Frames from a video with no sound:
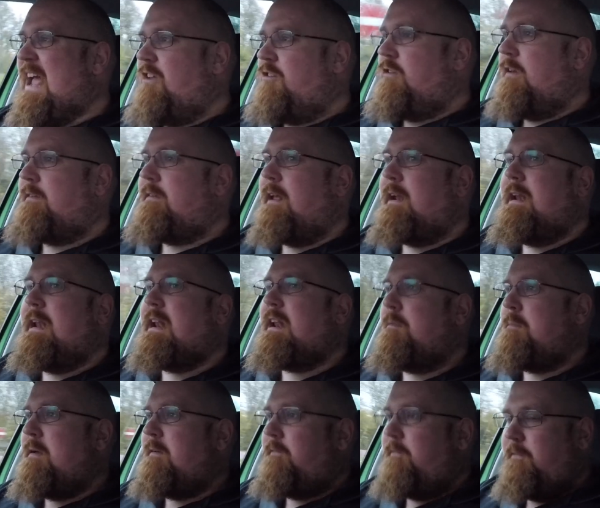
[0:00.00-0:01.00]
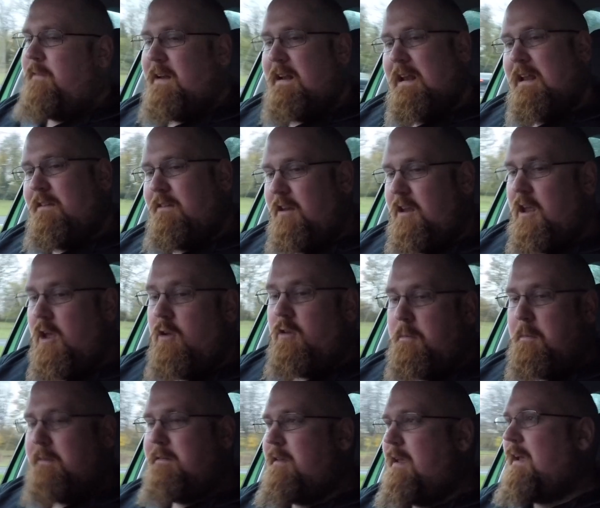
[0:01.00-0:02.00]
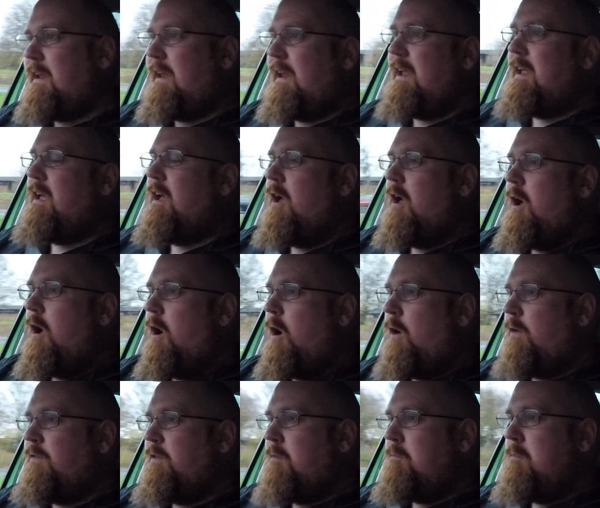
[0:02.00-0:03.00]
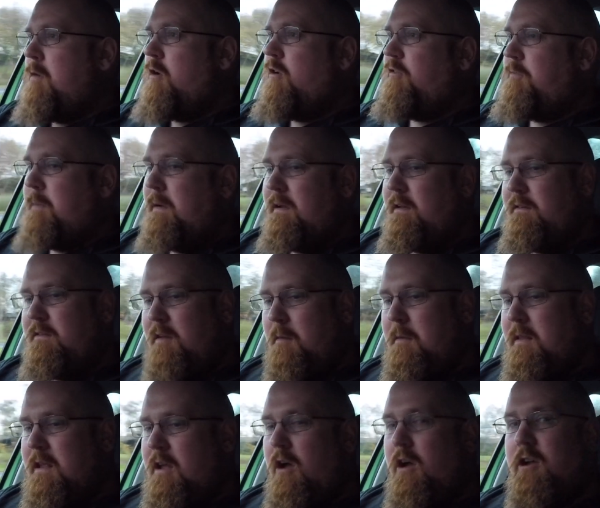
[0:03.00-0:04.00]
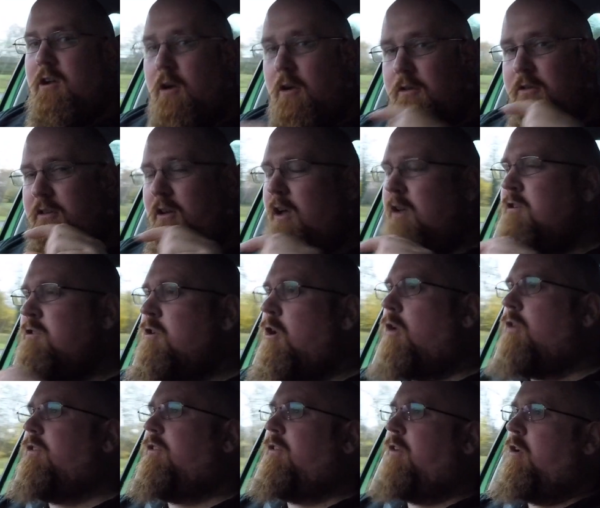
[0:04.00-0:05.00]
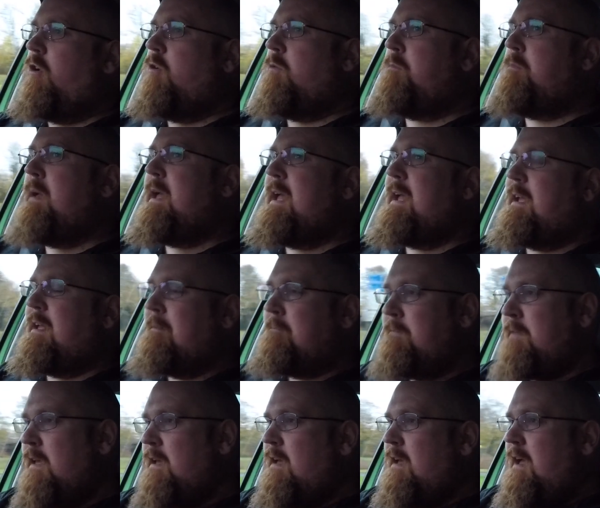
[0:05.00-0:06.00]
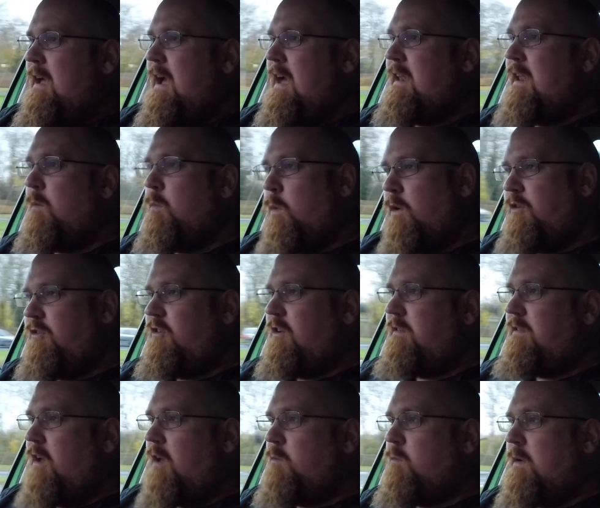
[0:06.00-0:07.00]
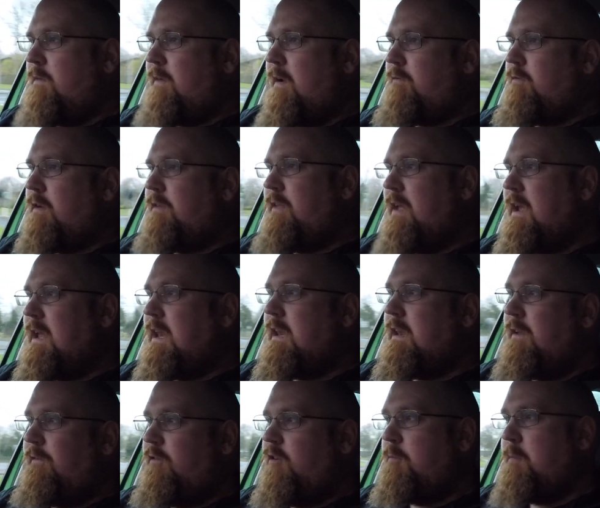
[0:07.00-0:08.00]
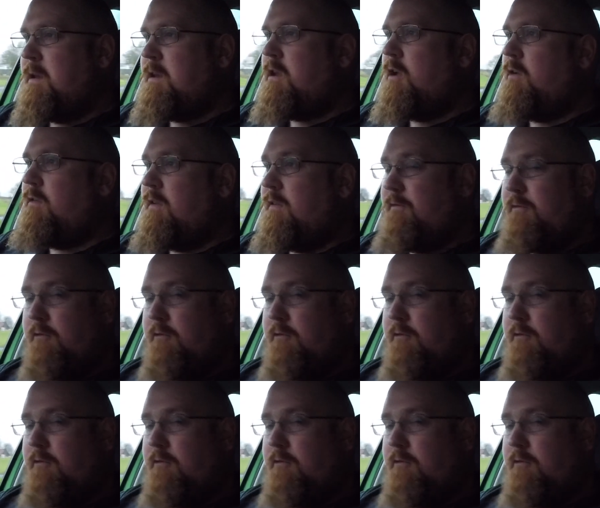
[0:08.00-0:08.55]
just a little bit fiddly to use, particularly on the move, because some of the icons are not too big. And then once you're done with everything, and if you've been using, for